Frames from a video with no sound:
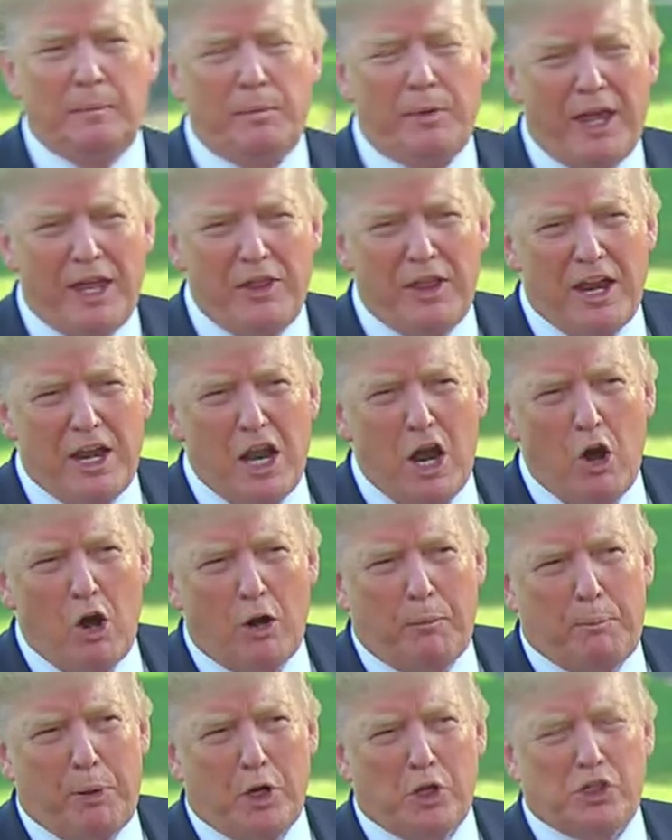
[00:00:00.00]
and they know
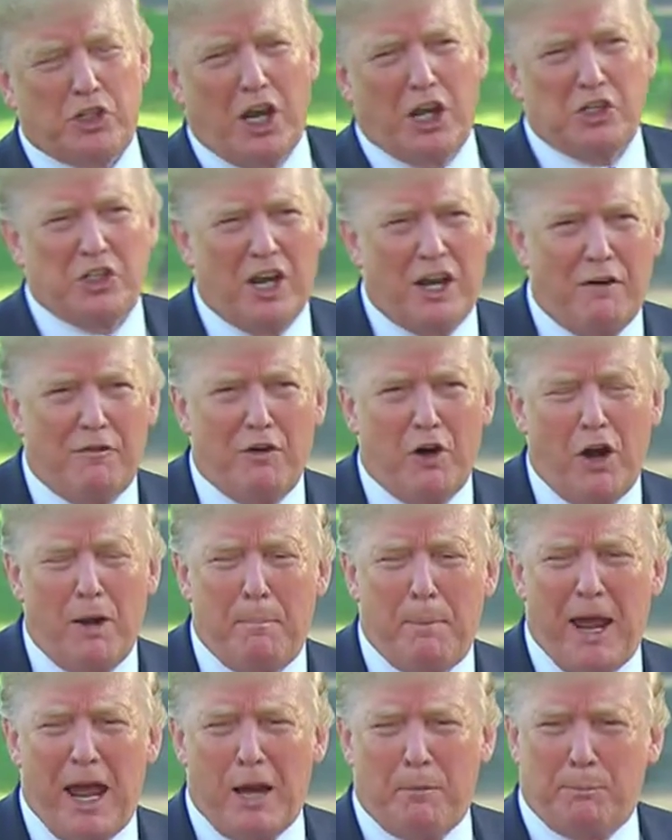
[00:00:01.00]
it puts us in a very
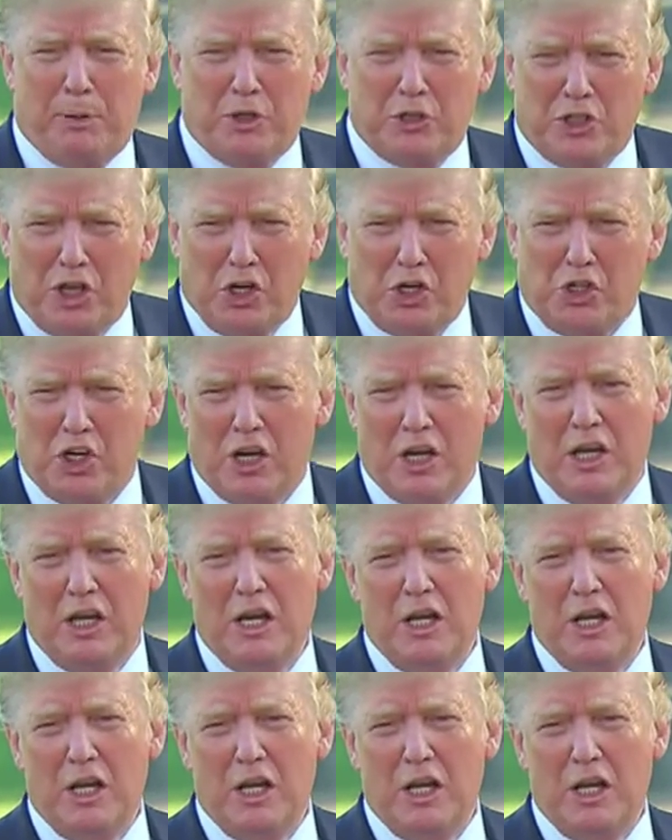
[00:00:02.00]
bad position